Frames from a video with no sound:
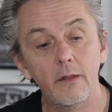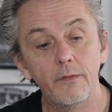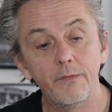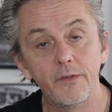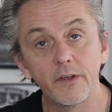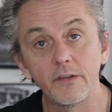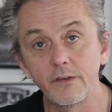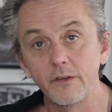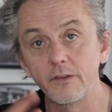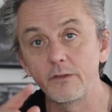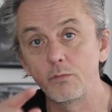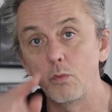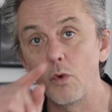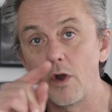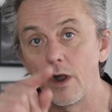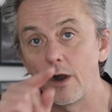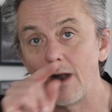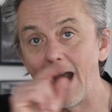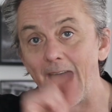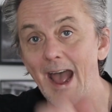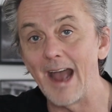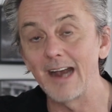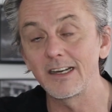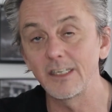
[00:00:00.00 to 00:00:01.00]
This is
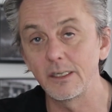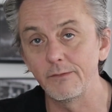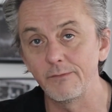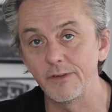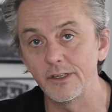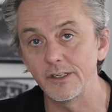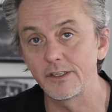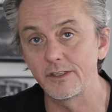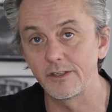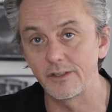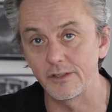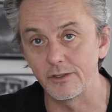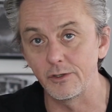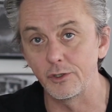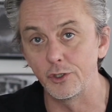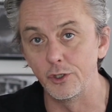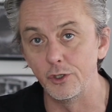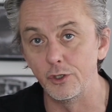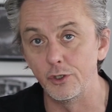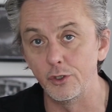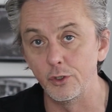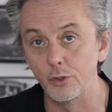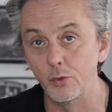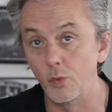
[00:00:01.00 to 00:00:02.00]
where activists
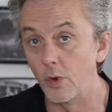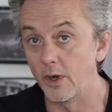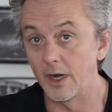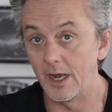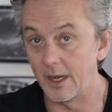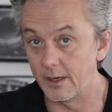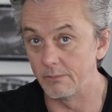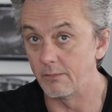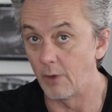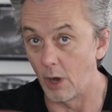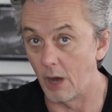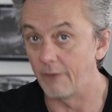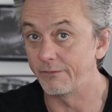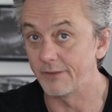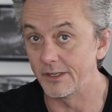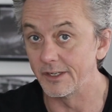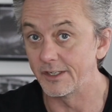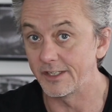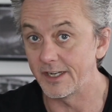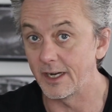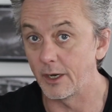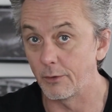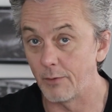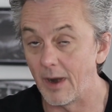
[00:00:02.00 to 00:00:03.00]
should do what I
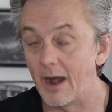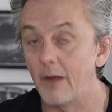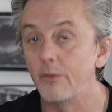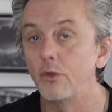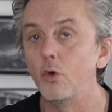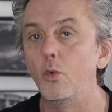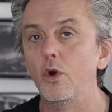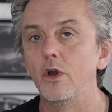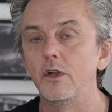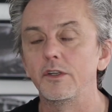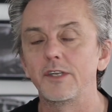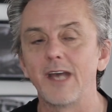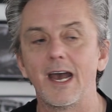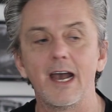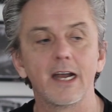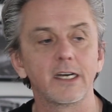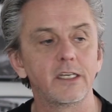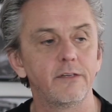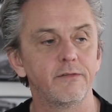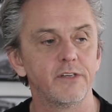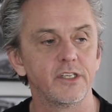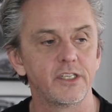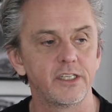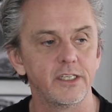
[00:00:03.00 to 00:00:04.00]
often say around the world to
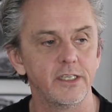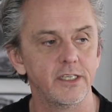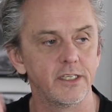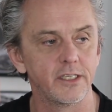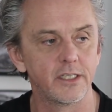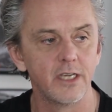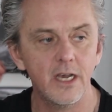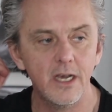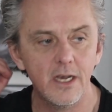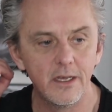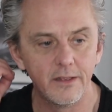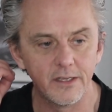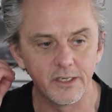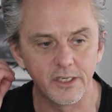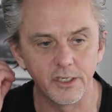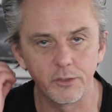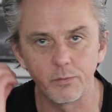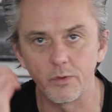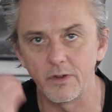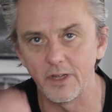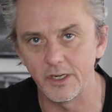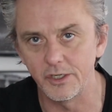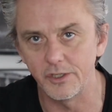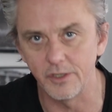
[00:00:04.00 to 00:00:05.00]
activists is this is where they